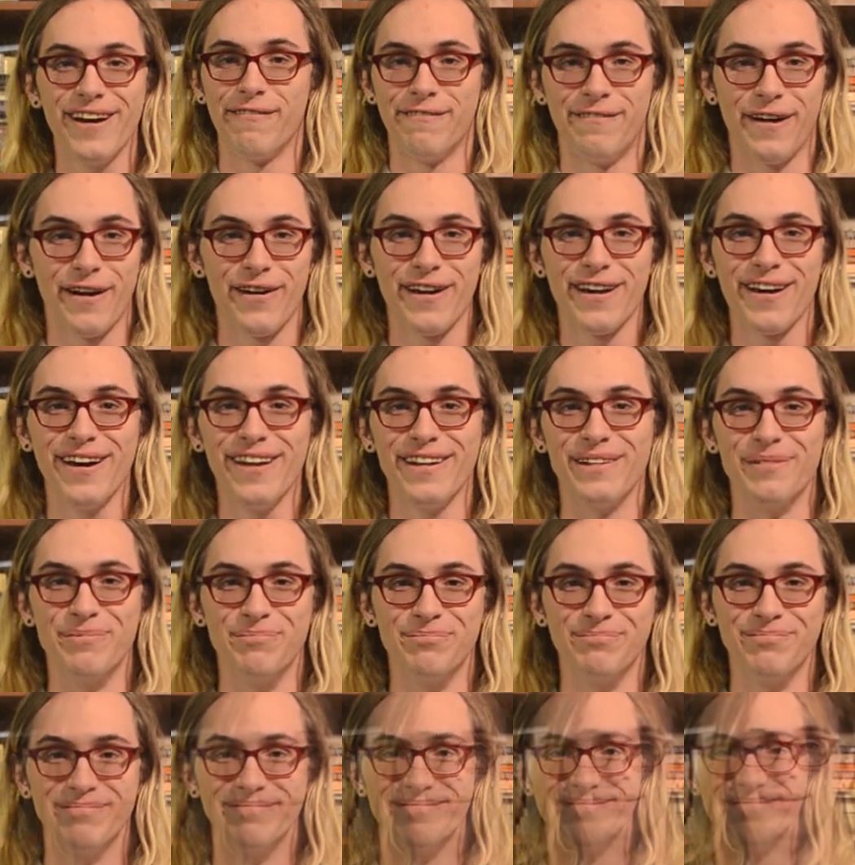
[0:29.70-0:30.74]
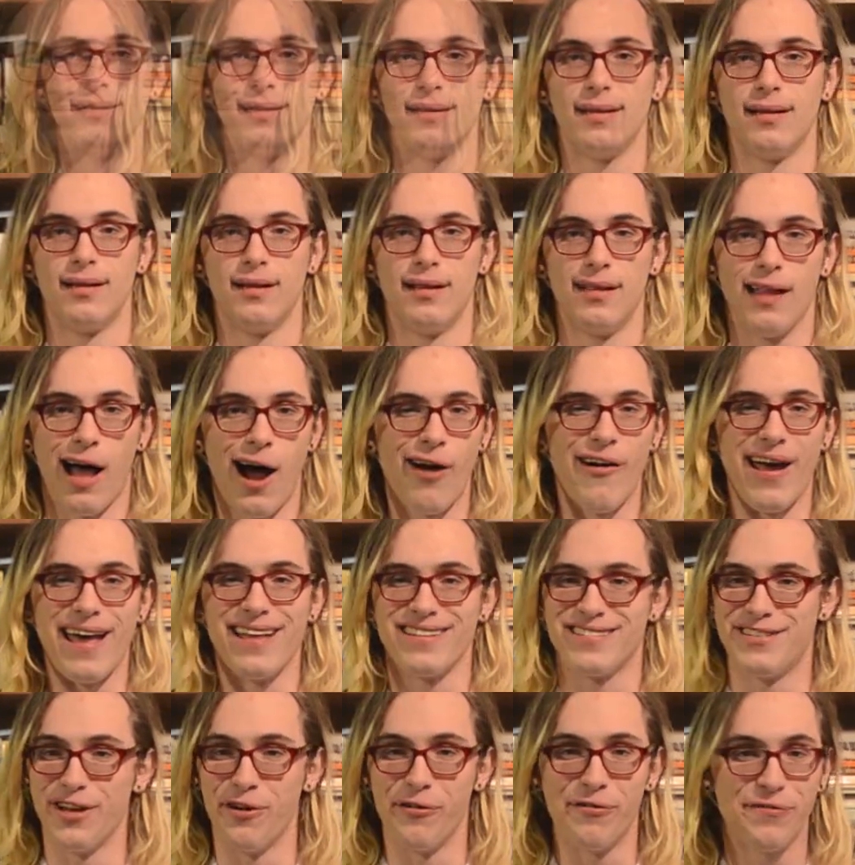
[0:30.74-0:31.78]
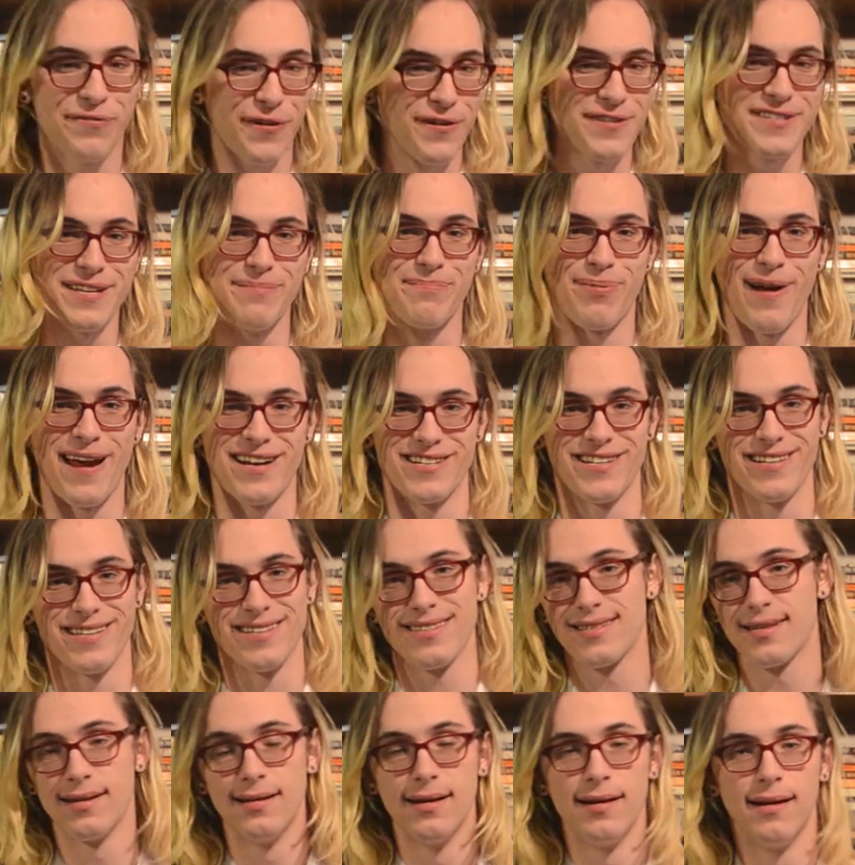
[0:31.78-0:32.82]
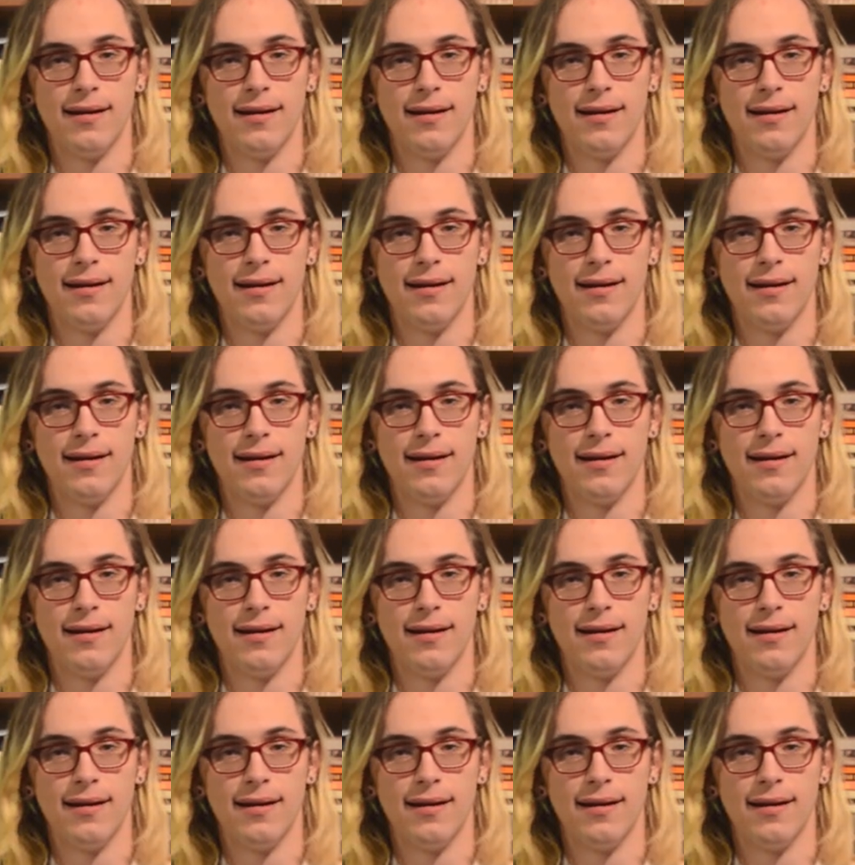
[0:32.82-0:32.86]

Very good. Alright, so first impressions.